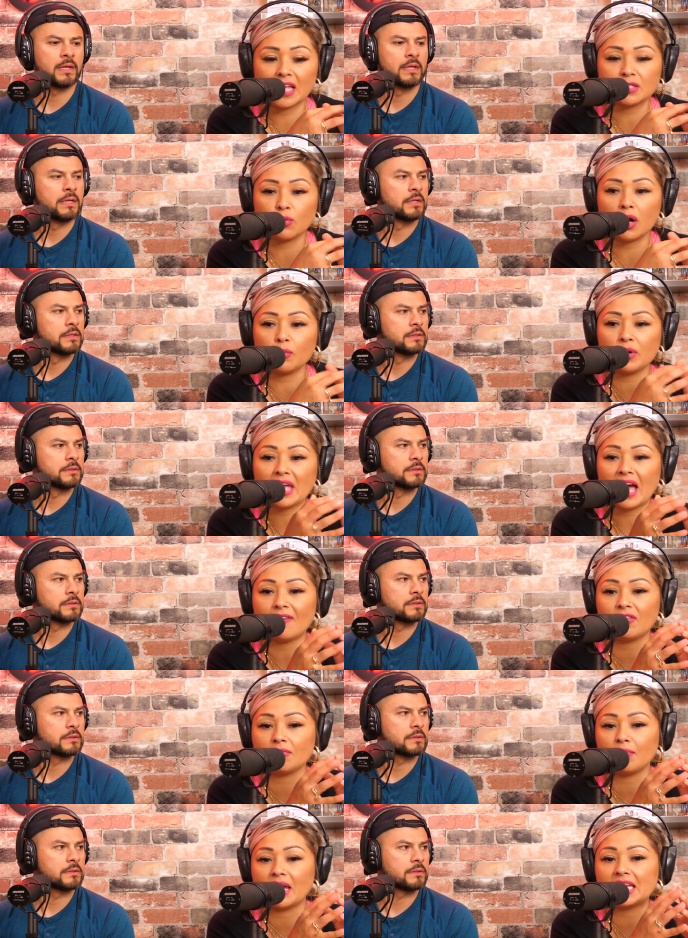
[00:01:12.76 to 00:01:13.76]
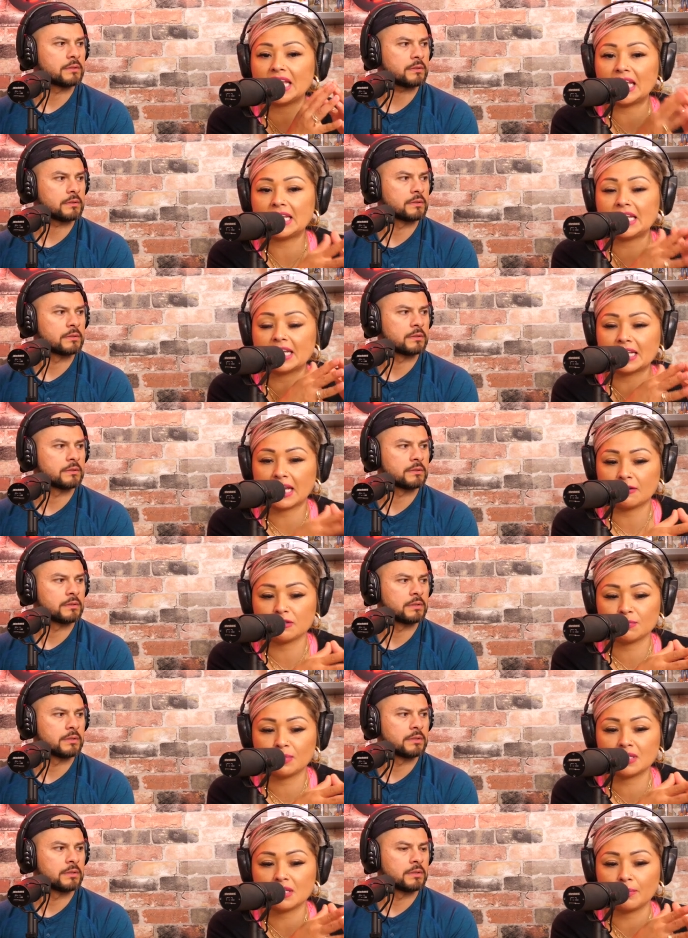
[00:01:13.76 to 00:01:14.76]
Speaker 1: That's why we haven't made any
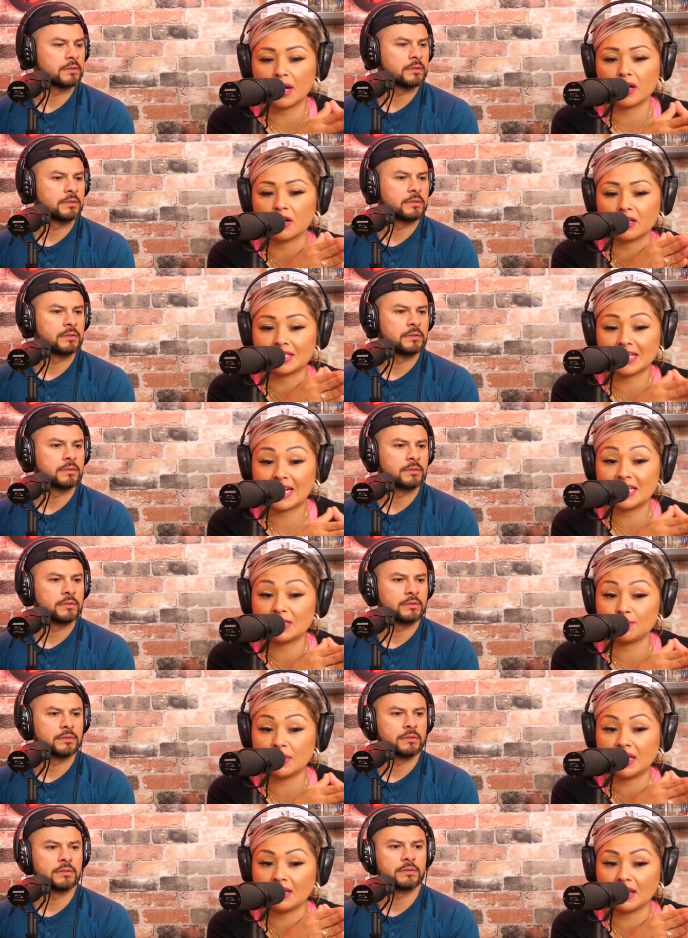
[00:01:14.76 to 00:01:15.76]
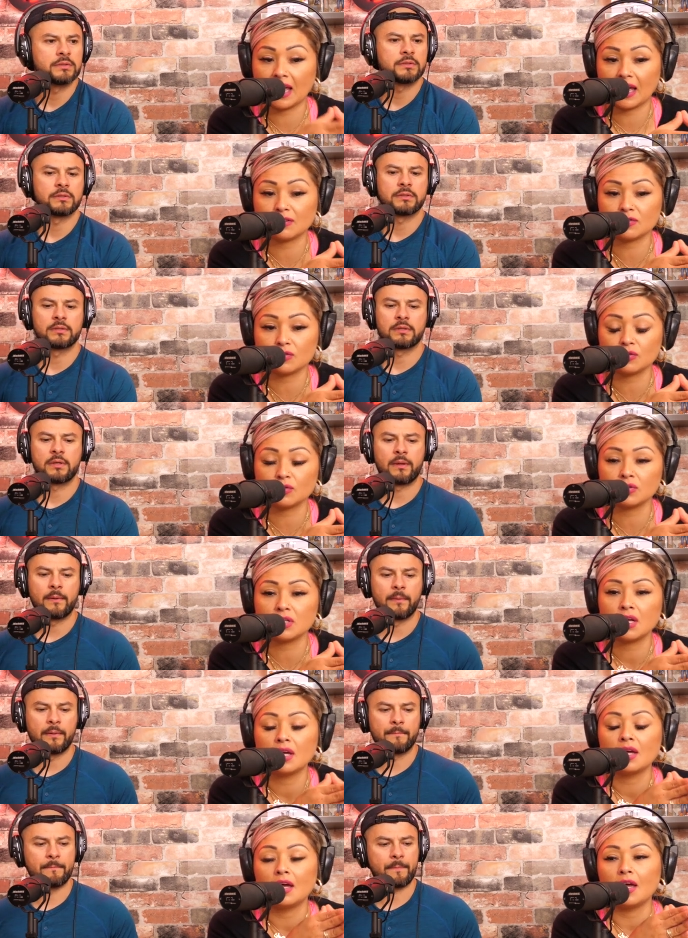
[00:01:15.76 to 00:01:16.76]
announcements about our dates being canceled
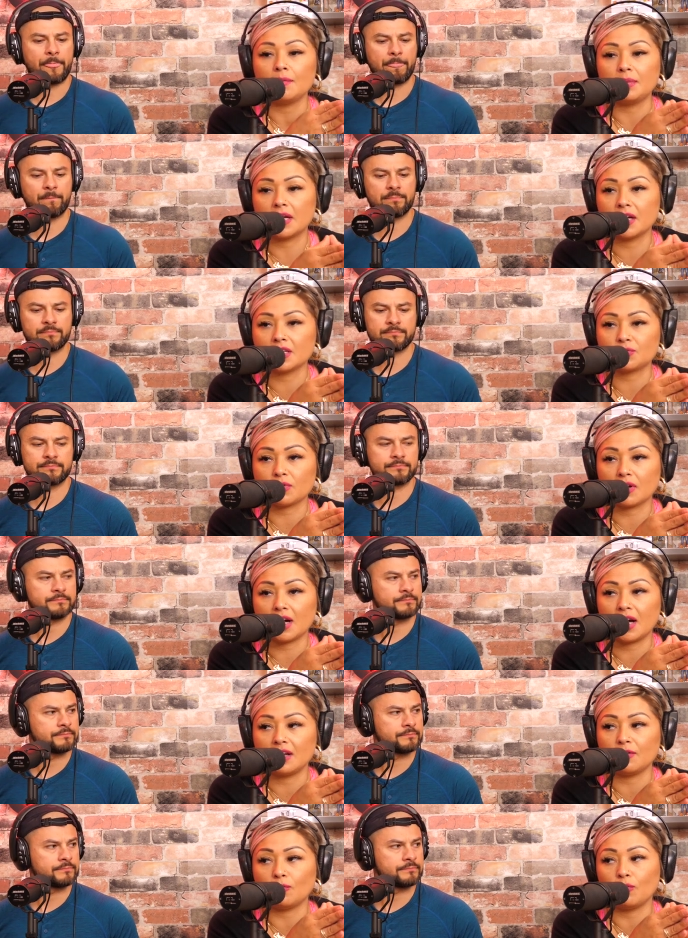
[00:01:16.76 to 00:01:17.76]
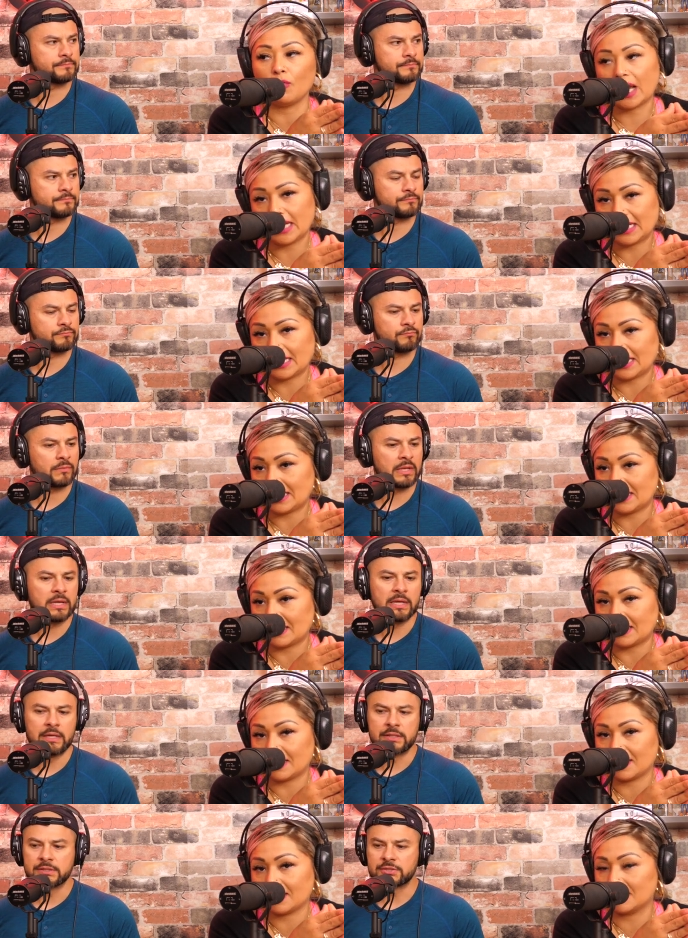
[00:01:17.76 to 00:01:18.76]
because we're kind of
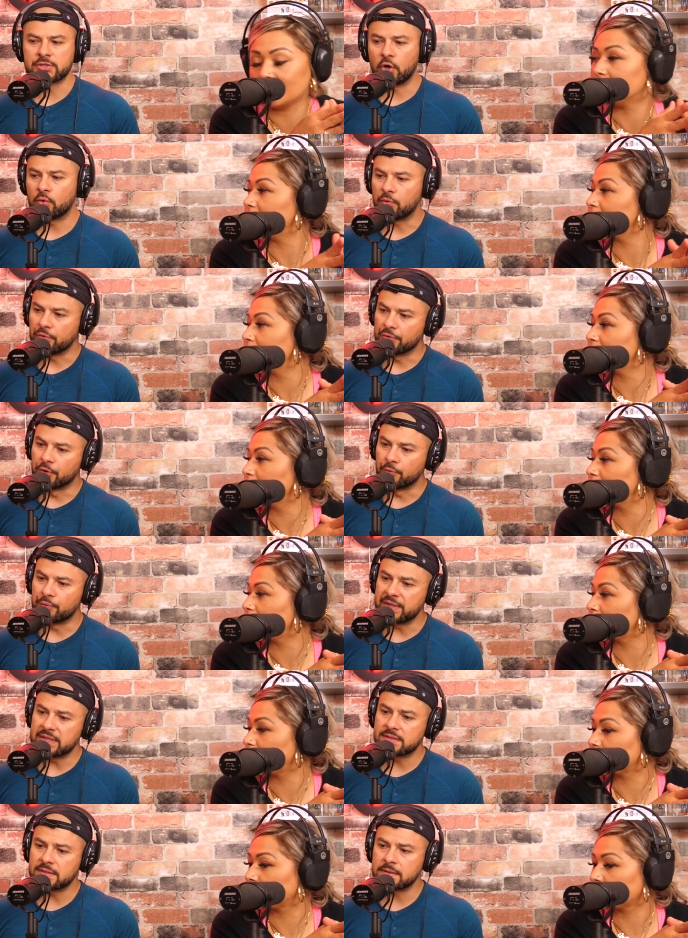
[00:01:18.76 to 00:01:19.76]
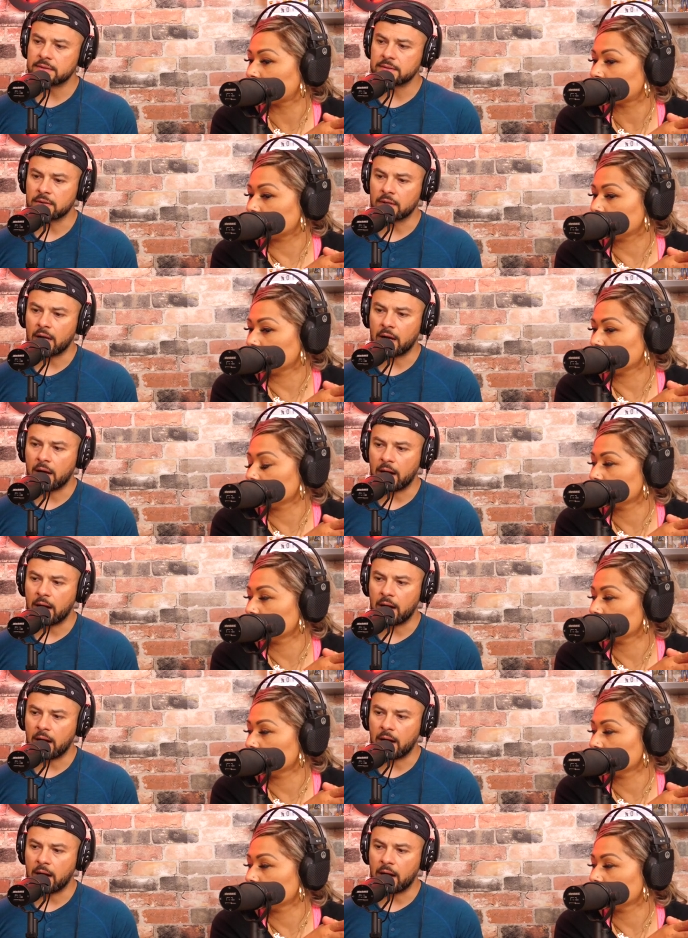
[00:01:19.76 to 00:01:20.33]
waiting.
Speaker 2: So the reason